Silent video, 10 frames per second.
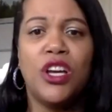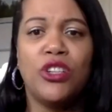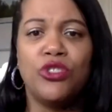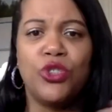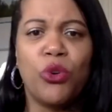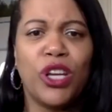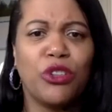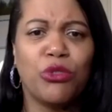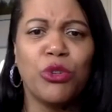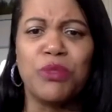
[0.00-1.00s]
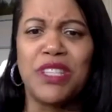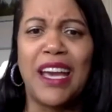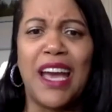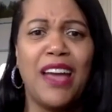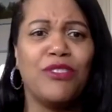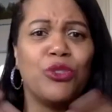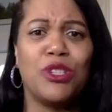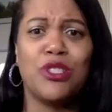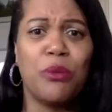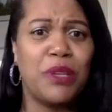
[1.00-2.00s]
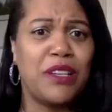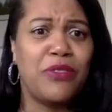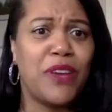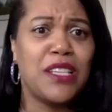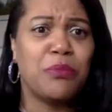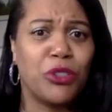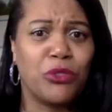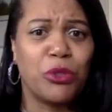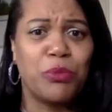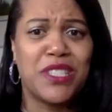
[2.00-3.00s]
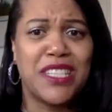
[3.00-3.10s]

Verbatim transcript: join groups. Like I have joined so many Facebook groups